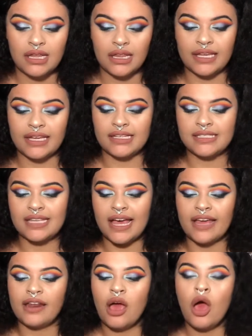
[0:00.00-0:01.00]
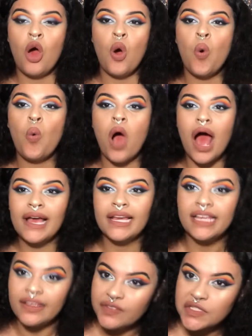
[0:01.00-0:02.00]
Like I said, why
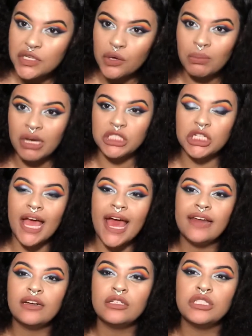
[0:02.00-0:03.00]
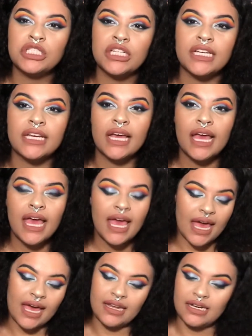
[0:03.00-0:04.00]
give so much energy
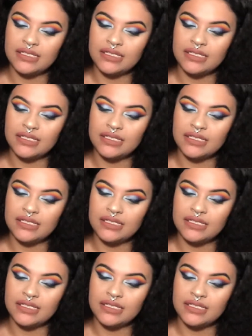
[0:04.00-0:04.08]
and